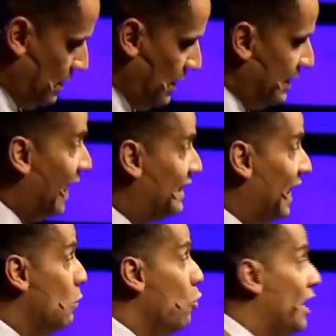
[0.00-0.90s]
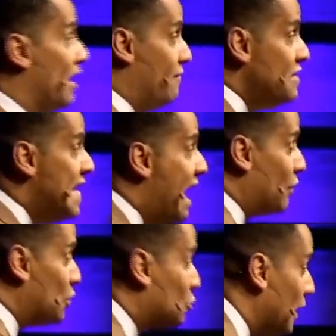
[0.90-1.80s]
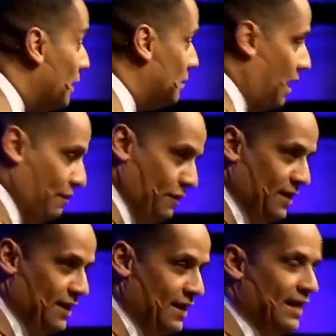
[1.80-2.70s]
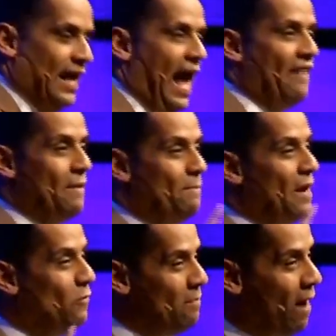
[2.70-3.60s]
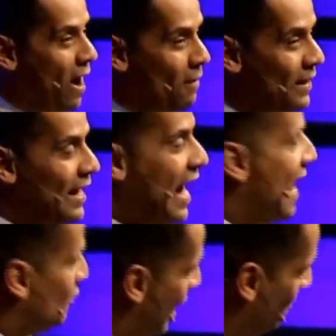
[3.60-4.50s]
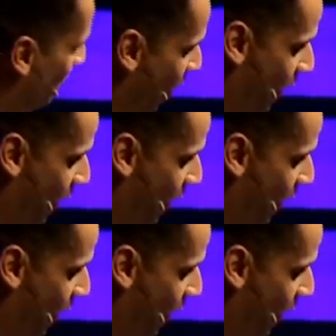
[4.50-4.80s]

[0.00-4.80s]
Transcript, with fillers: that they would have never dreamed of had they been with mom and grandpa.